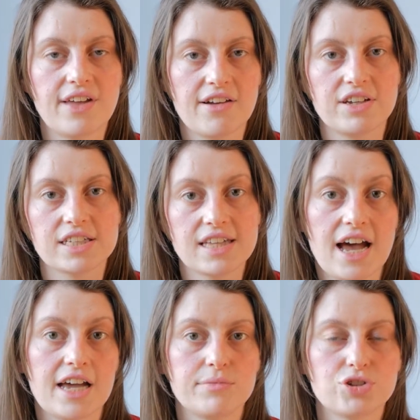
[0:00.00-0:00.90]
various
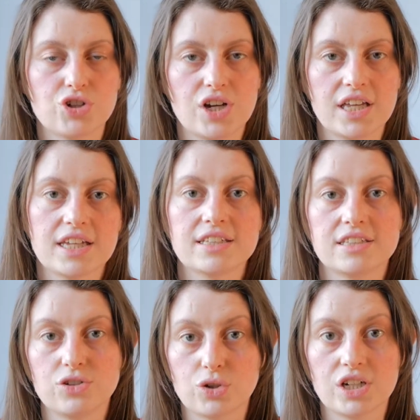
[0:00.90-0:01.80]
times during his
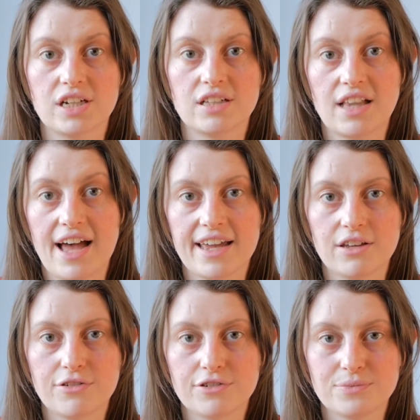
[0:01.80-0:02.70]
younger life.